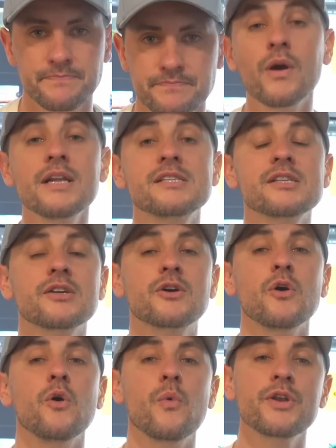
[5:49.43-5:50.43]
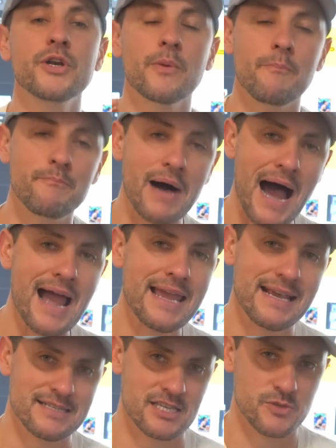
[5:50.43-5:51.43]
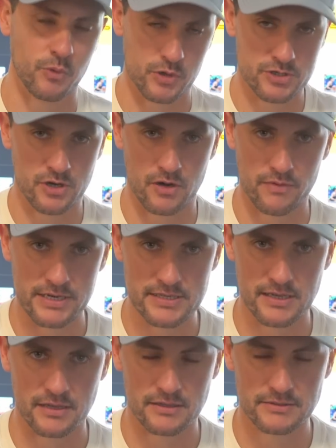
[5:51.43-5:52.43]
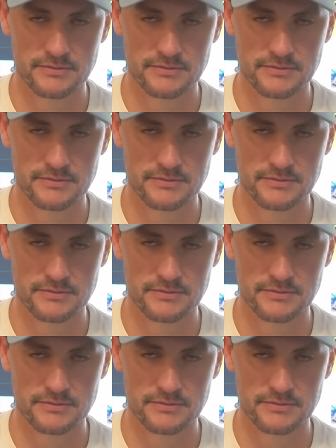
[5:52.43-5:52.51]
What is the goal when you're buying as a sports card reseller?